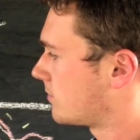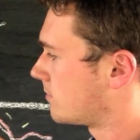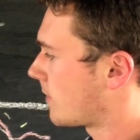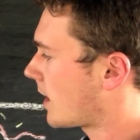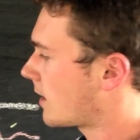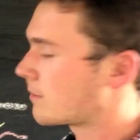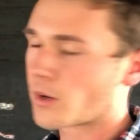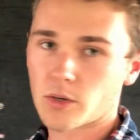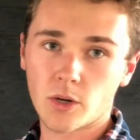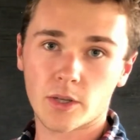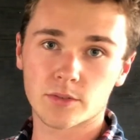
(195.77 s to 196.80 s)
mainly the
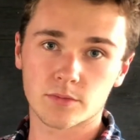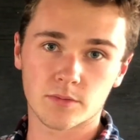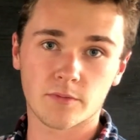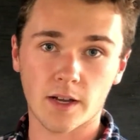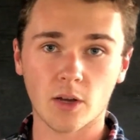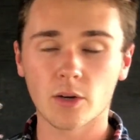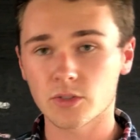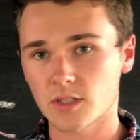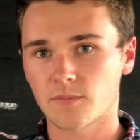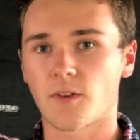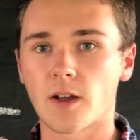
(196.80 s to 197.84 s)
mycorrhizal fungi, or
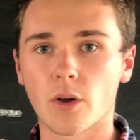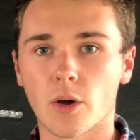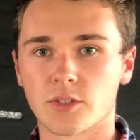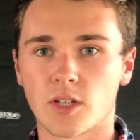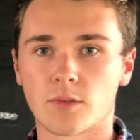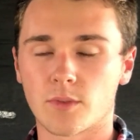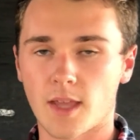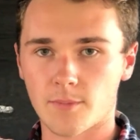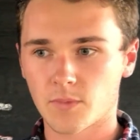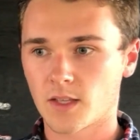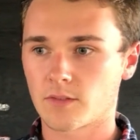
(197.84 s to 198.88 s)
just fungi in general
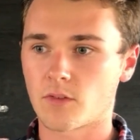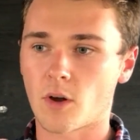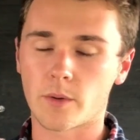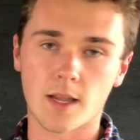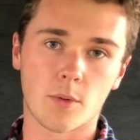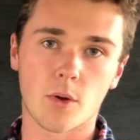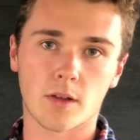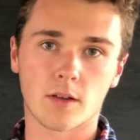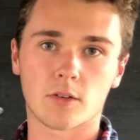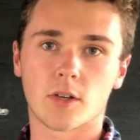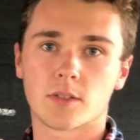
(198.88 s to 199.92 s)
that grow a network
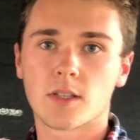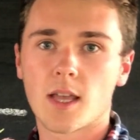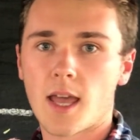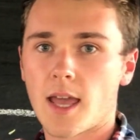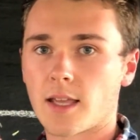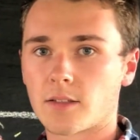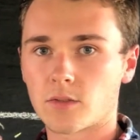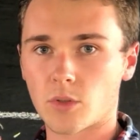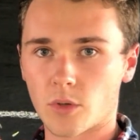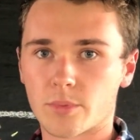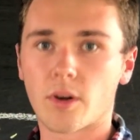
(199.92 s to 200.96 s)
across a
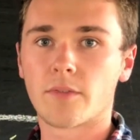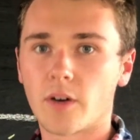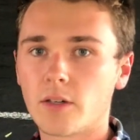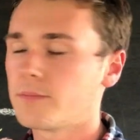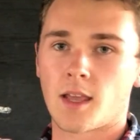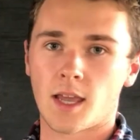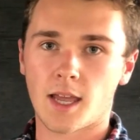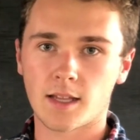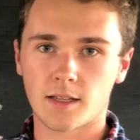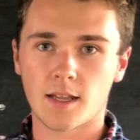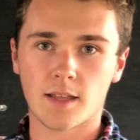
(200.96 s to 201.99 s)
soil profile.
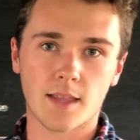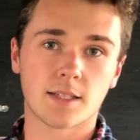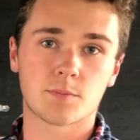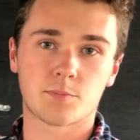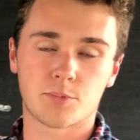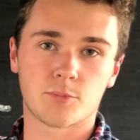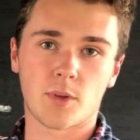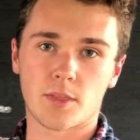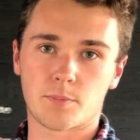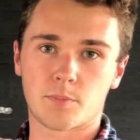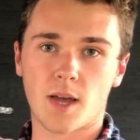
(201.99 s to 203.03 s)
And now that's
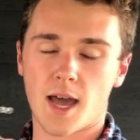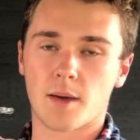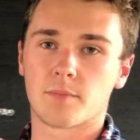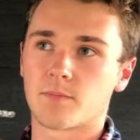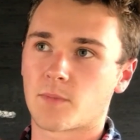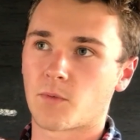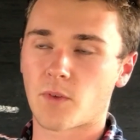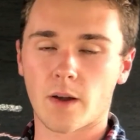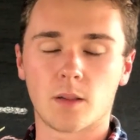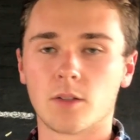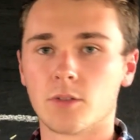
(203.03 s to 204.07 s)
with
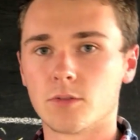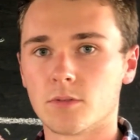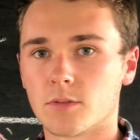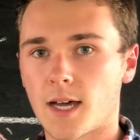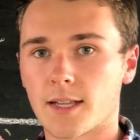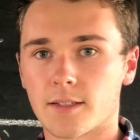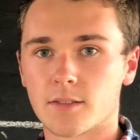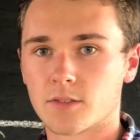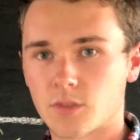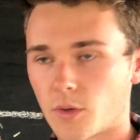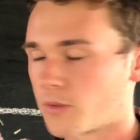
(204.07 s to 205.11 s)
very little
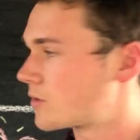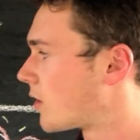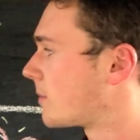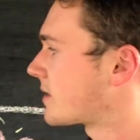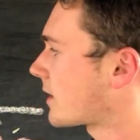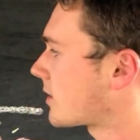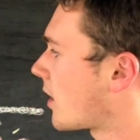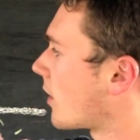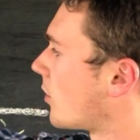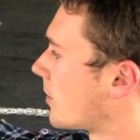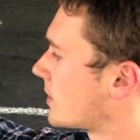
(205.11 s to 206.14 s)
soil disturbance. That's only
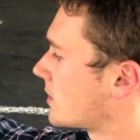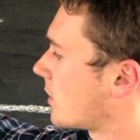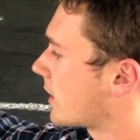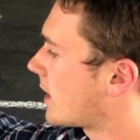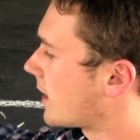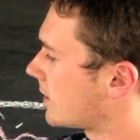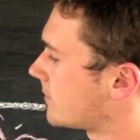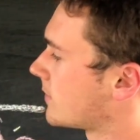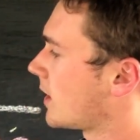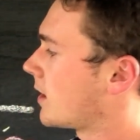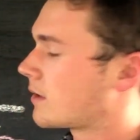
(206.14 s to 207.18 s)
almost like cutting
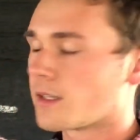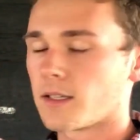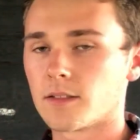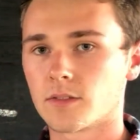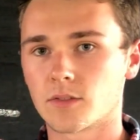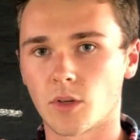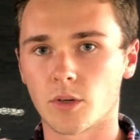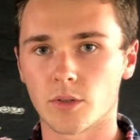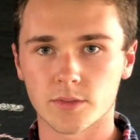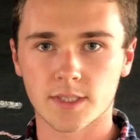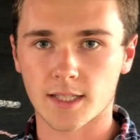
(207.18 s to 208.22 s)
the
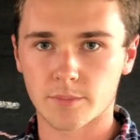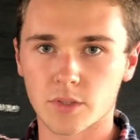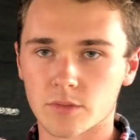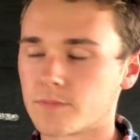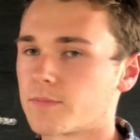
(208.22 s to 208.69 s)
soil down the middle.